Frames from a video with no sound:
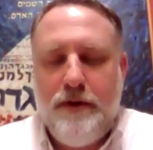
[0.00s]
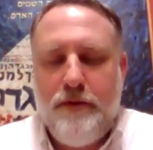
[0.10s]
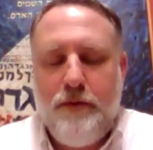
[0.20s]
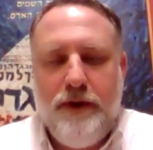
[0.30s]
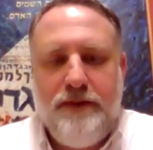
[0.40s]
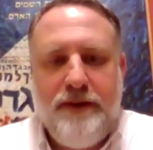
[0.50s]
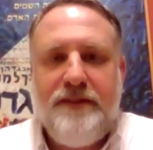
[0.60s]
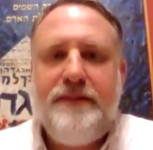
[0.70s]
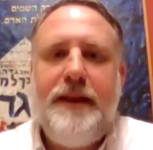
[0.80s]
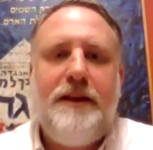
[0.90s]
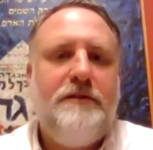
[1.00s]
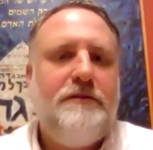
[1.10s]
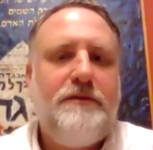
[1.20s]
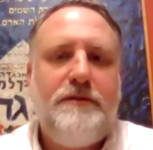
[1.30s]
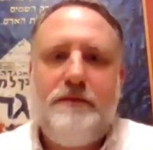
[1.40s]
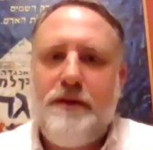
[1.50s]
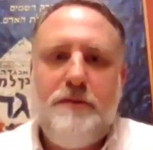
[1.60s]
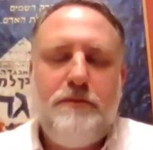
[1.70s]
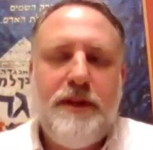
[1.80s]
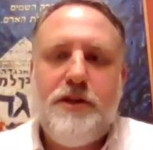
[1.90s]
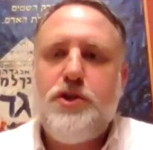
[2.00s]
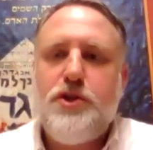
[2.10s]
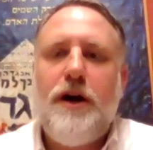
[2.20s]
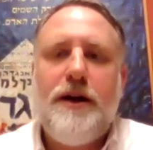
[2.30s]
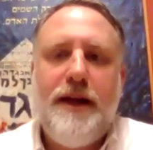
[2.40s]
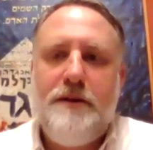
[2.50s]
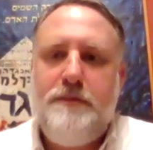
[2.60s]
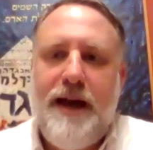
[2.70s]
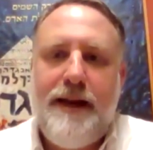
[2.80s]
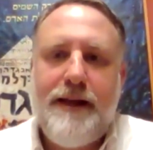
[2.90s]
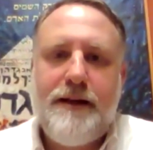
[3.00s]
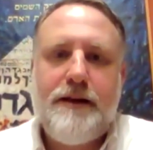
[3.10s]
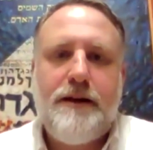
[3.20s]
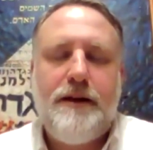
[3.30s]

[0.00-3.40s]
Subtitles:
was in a state of complete shock and panic.